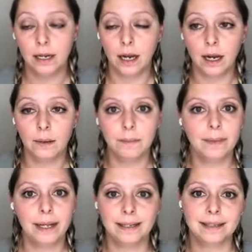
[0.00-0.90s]
um,
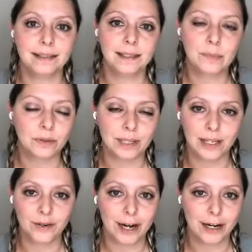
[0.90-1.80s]
and it's simple
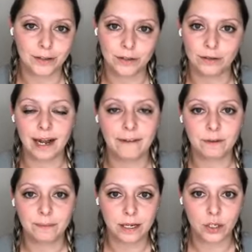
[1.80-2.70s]
like gratitude,
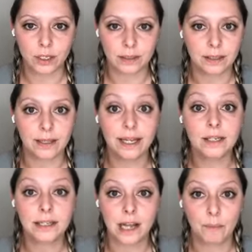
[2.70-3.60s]
affirmations,
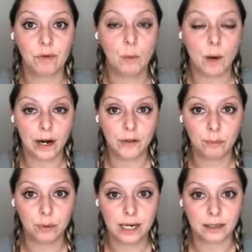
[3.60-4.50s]
things to help rewire the
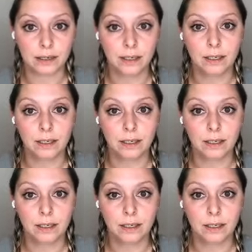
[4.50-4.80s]
brain.